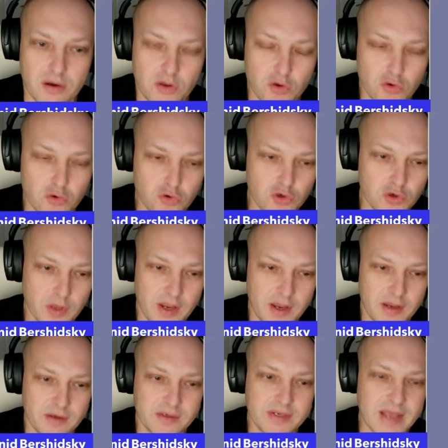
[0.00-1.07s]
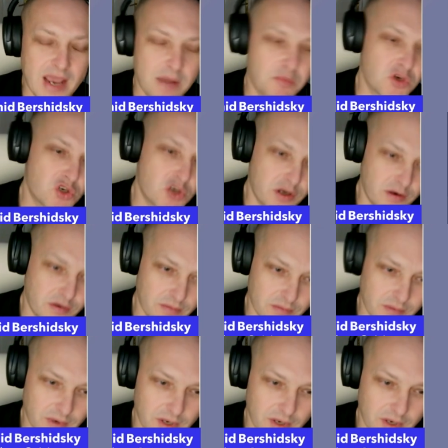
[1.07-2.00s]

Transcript: hugely damaging